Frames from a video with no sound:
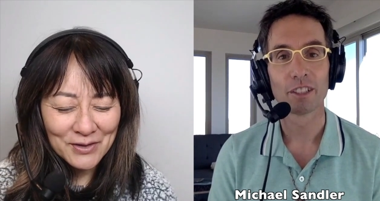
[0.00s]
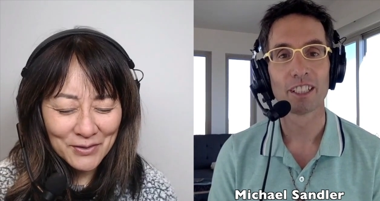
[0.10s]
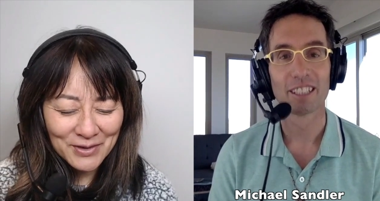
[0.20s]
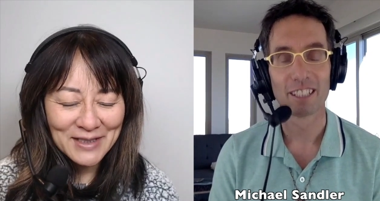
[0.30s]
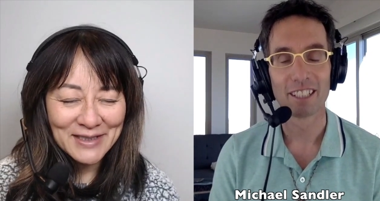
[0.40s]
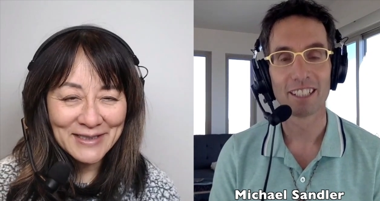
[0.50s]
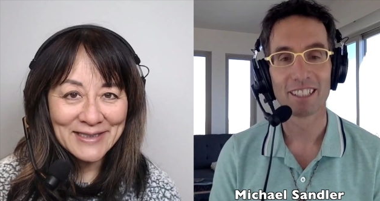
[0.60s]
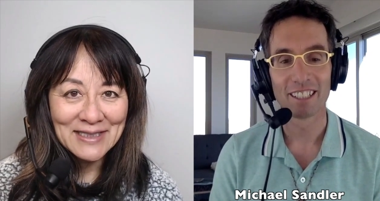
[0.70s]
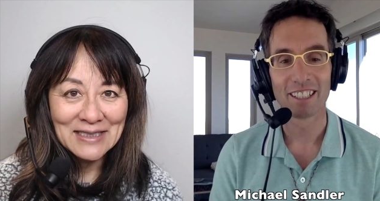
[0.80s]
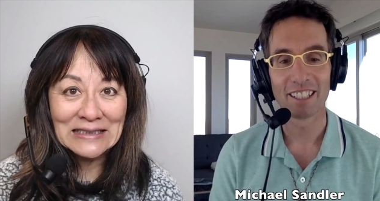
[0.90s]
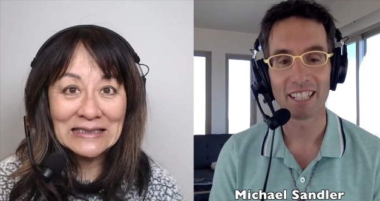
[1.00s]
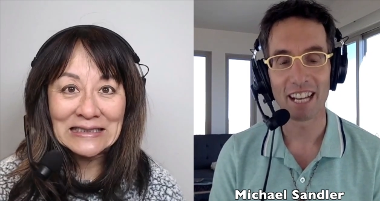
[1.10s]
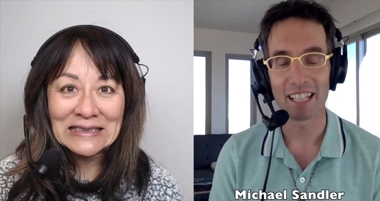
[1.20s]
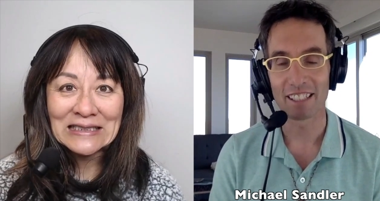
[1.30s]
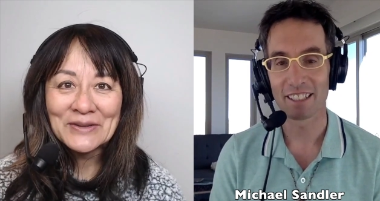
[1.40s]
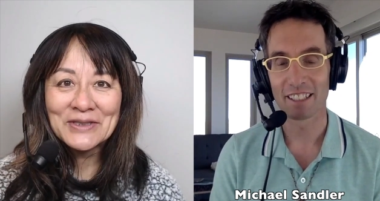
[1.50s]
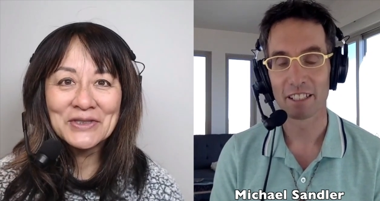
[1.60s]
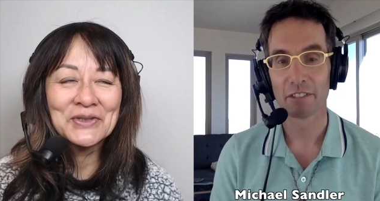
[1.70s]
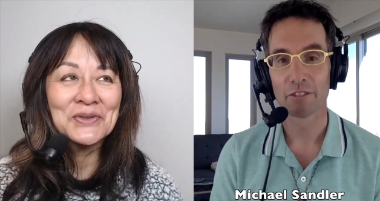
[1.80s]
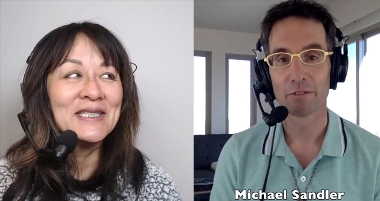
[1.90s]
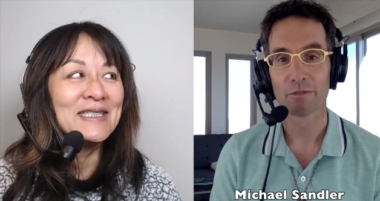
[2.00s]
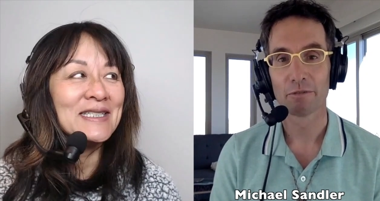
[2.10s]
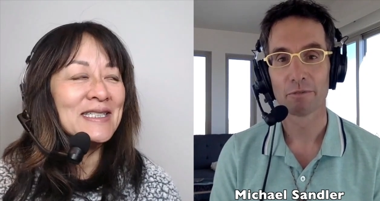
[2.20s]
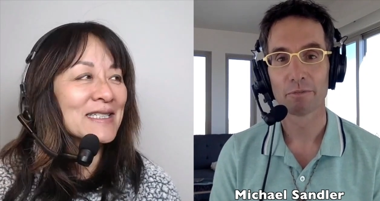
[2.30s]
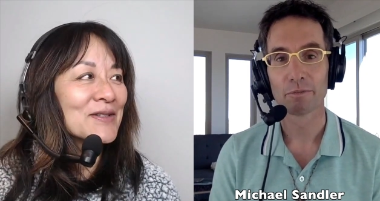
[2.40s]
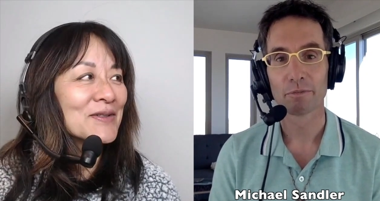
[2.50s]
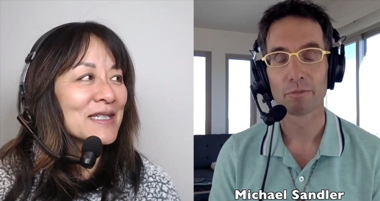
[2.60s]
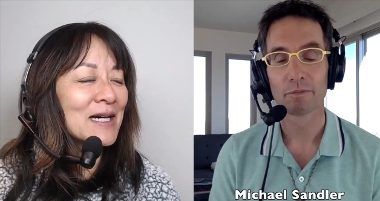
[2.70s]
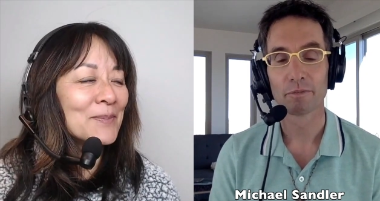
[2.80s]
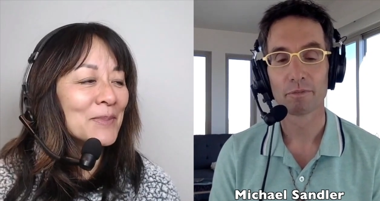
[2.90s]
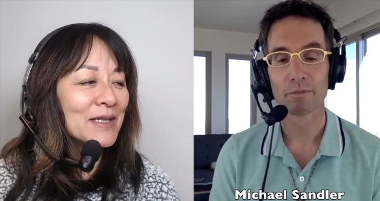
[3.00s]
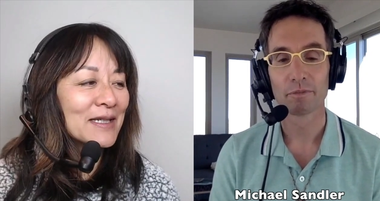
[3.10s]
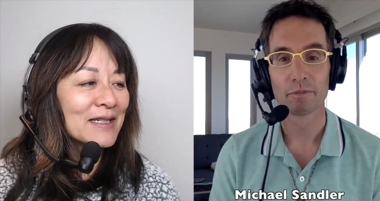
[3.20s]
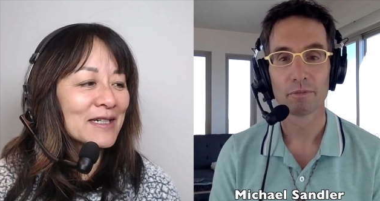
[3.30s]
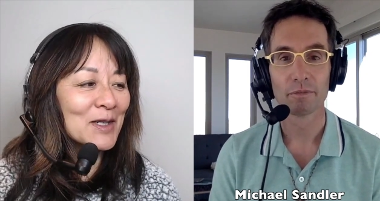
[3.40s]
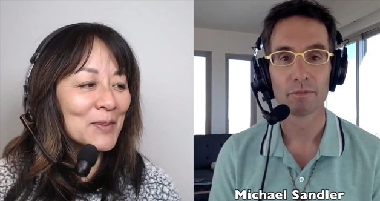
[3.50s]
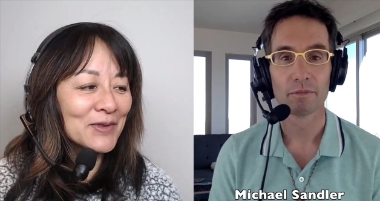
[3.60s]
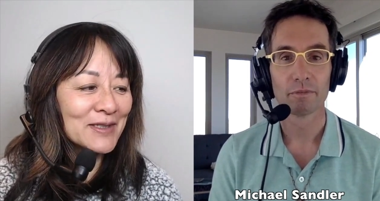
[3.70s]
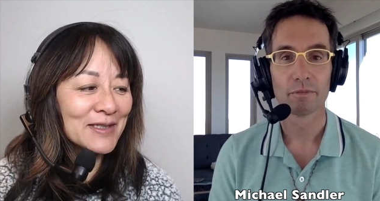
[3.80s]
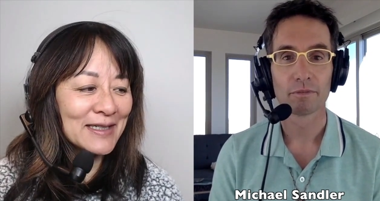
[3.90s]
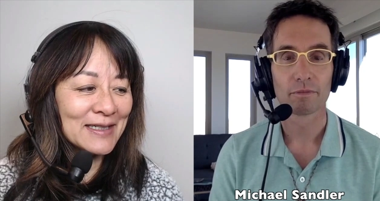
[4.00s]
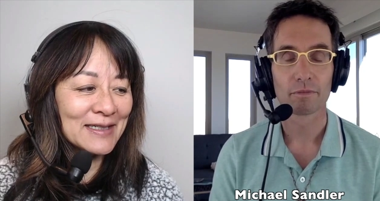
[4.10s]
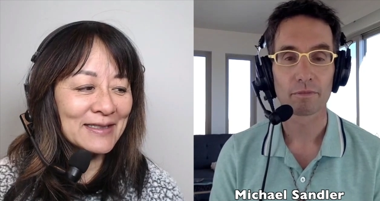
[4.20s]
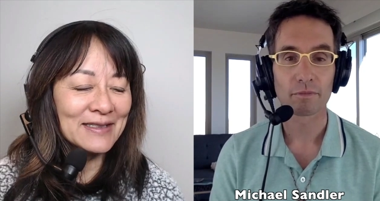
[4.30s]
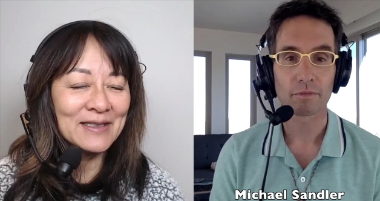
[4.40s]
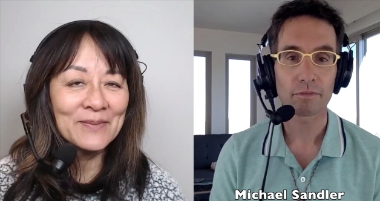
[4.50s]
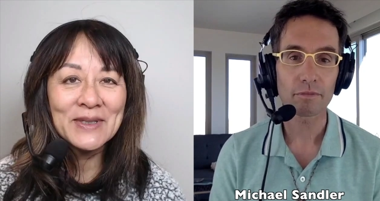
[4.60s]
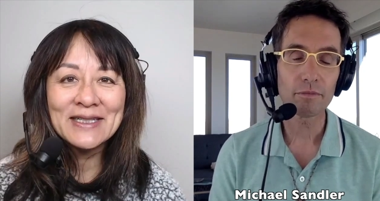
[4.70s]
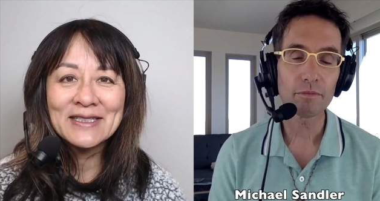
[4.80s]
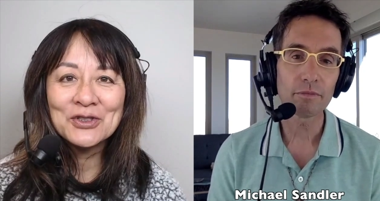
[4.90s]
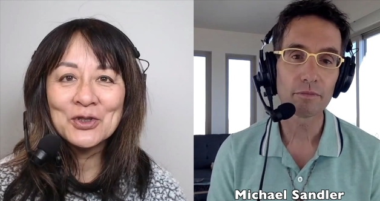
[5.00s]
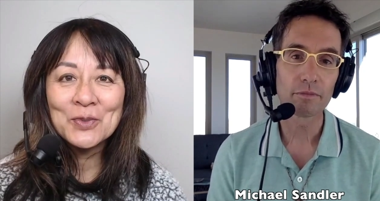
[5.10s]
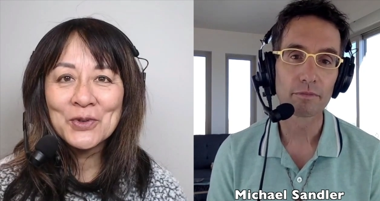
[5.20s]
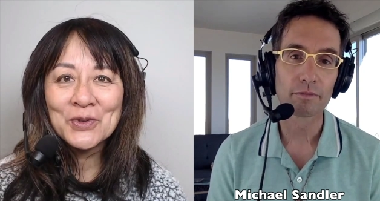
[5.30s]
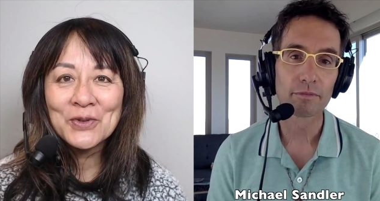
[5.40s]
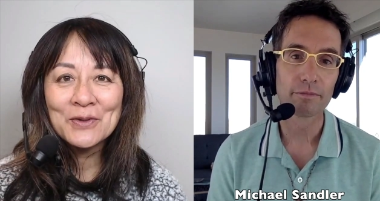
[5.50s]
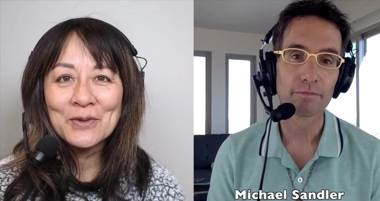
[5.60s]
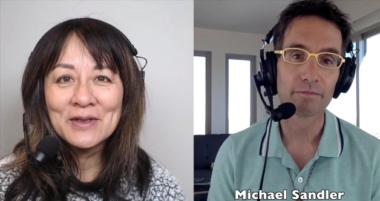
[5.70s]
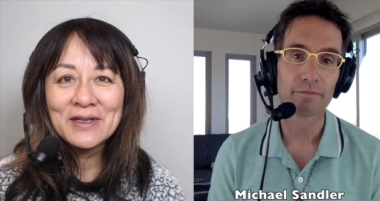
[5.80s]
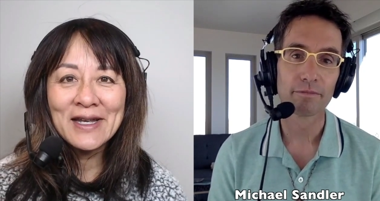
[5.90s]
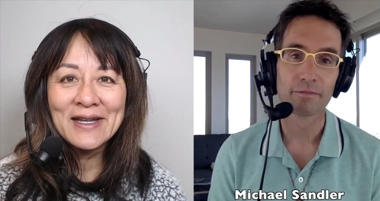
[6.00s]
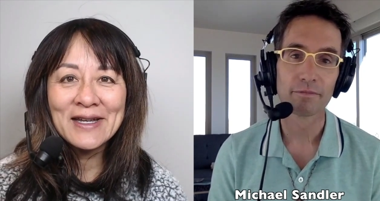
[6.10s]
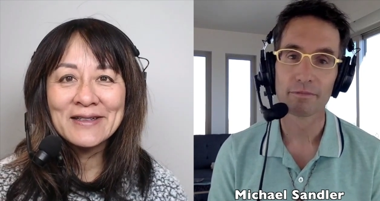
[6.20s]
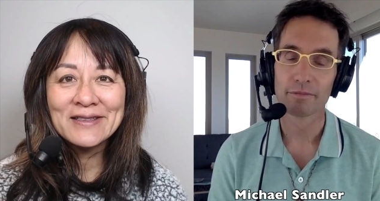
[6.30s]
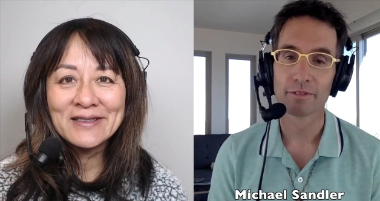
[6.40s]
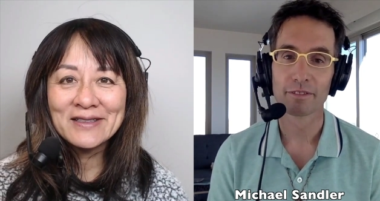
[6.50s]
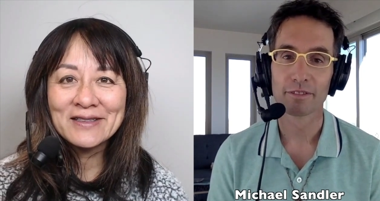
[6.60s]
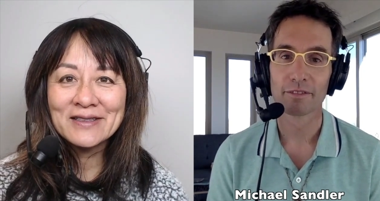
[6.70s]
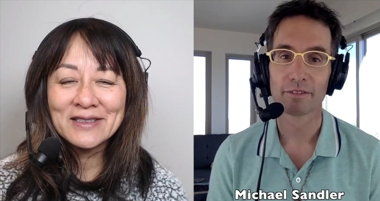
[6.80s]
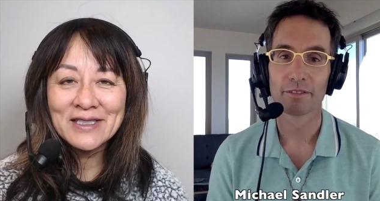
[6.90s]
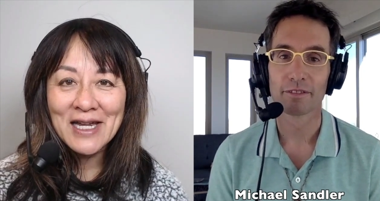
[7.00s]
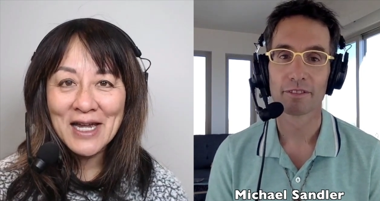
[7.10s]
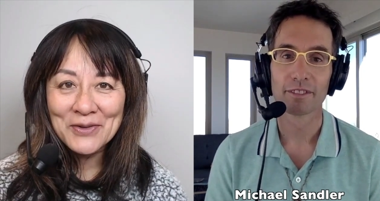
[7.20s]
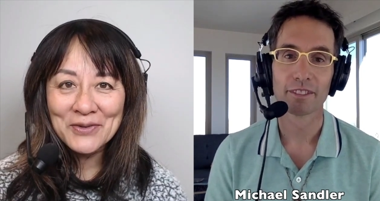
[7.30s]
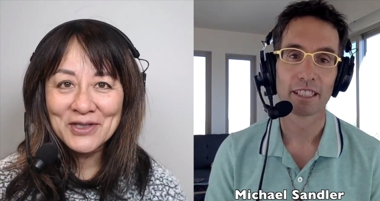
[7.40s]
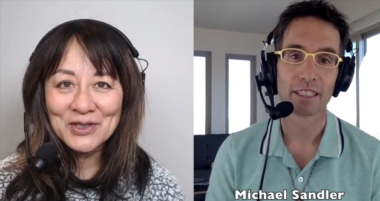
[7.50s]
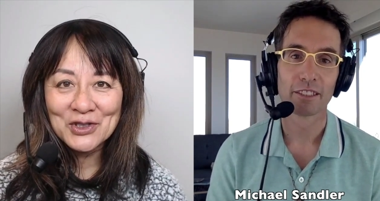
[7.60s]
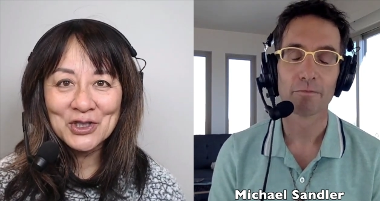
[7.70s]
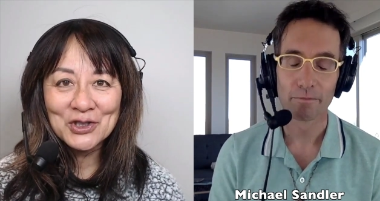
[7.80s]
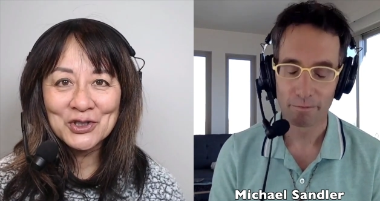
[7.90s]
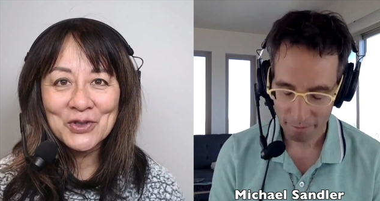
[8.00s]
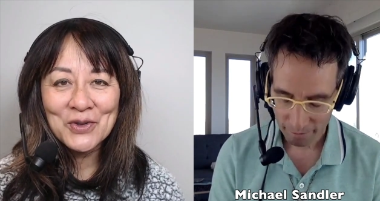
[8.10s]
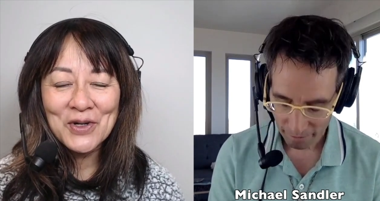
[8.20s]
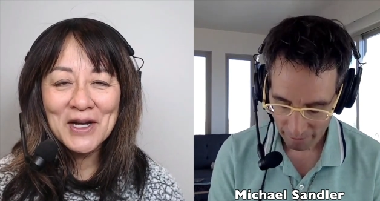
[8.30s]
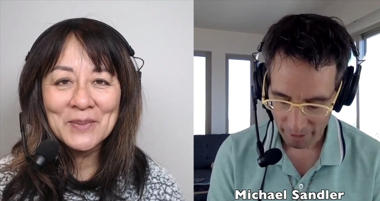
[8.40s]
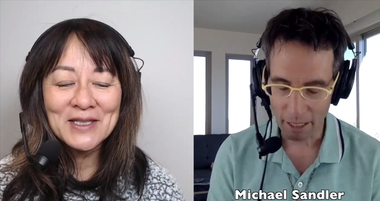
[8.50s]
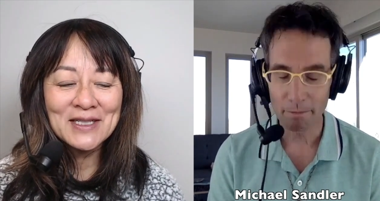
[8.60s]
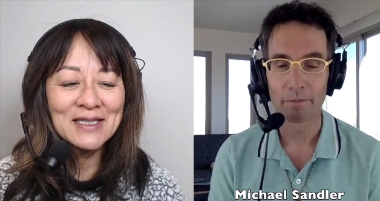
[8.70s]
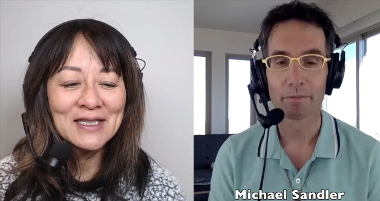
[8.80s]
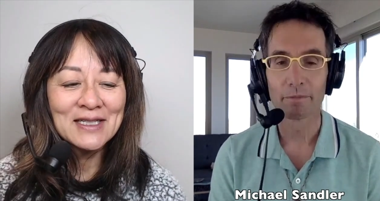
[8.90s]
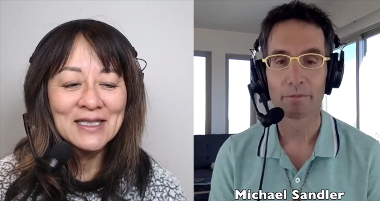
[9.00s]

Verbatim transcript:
Speaker 1: solstice, yes. which is crazy. So it's happening in a couple of days. The big Jupiter and Saturn conjunction are happening,